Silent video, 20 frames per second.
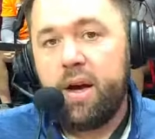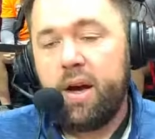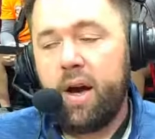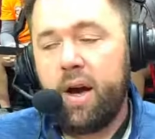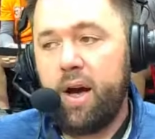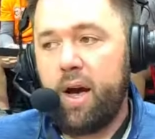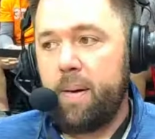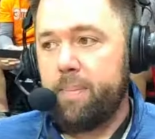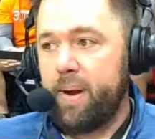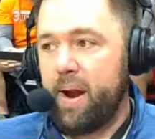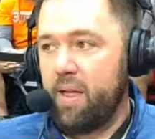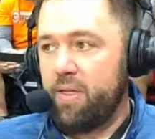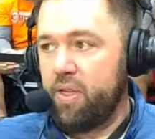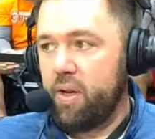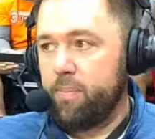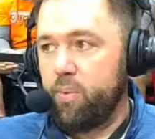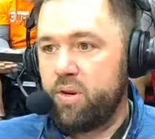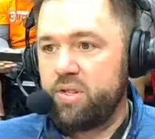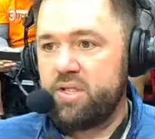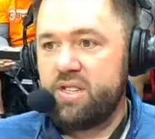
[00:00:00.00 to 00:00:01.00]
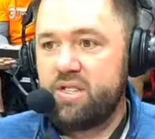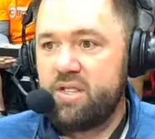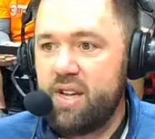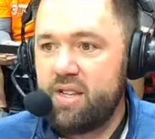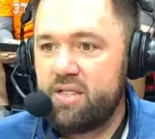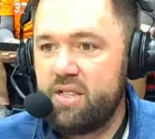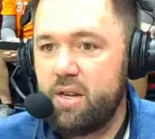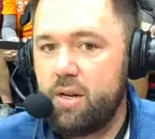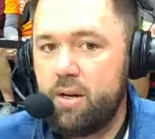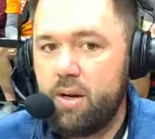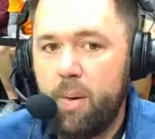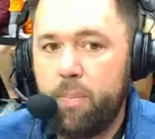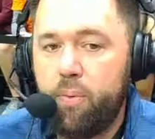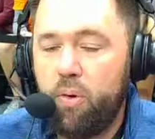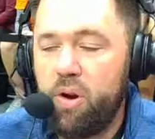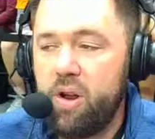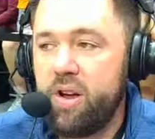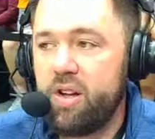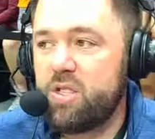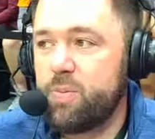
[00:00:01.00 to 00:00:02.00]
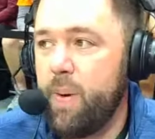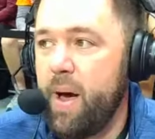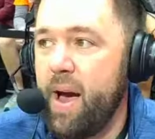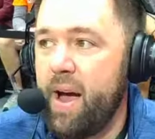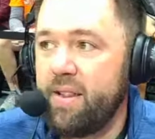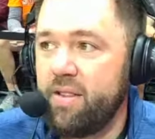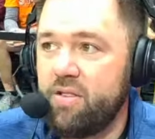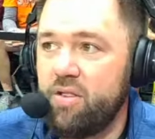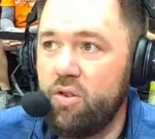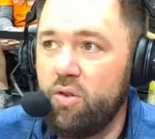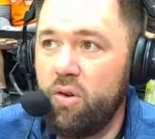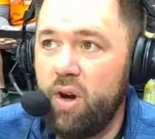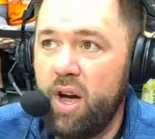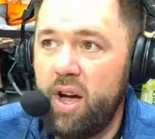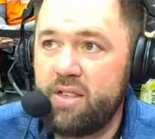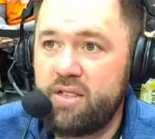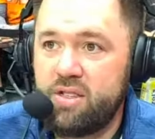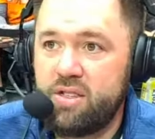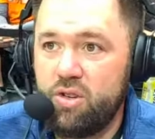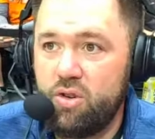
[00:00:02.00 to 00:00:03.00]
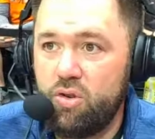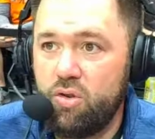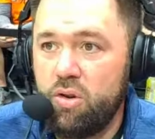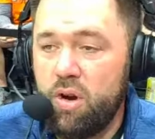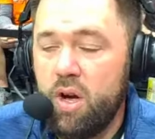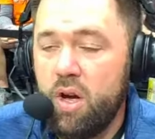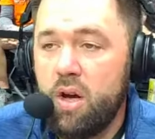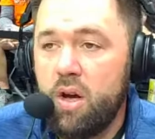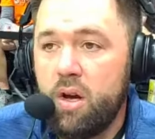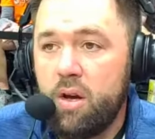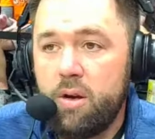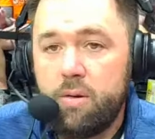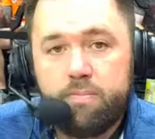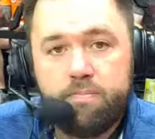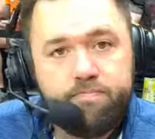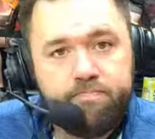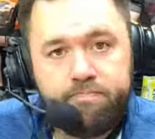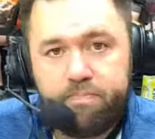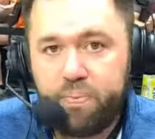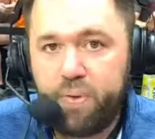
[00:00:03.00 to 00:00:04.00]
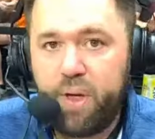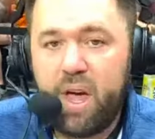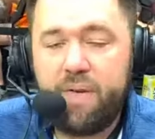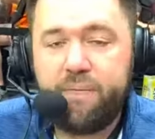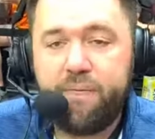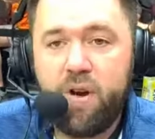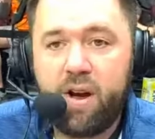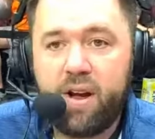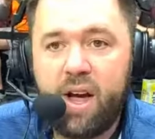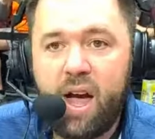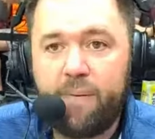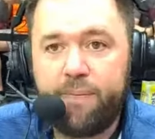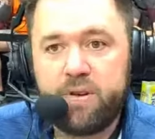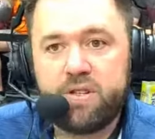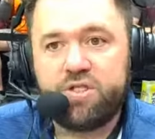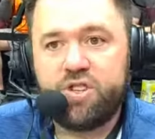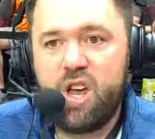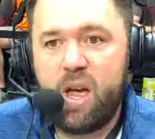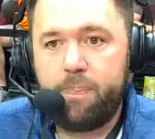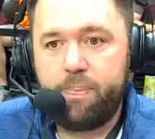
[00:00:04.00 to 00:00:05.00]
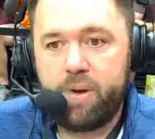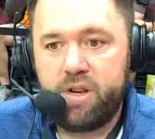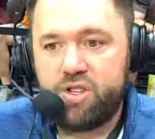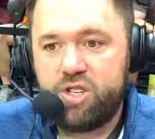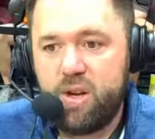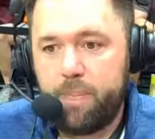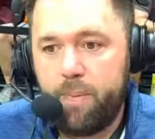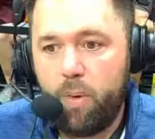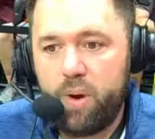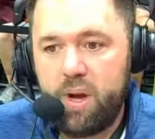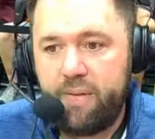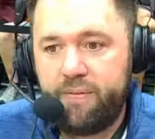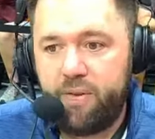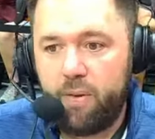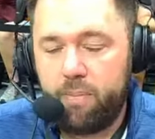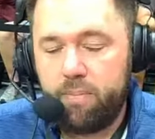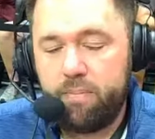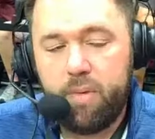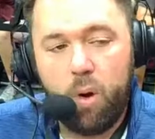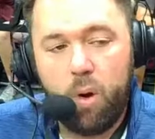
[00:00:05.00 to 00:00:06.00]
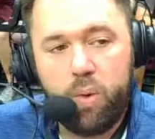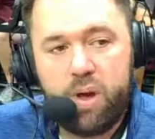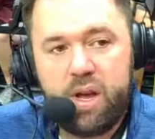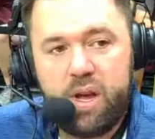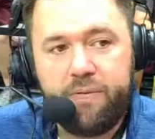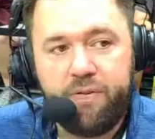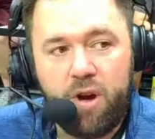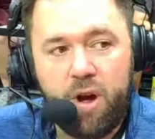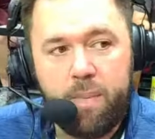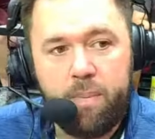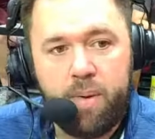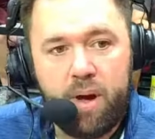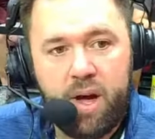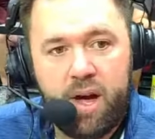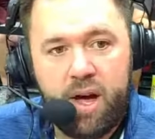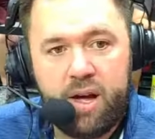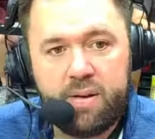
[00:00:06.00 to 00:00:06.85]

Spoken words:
But I think Boise State's in a pretty good spot to play for a conference championship a week from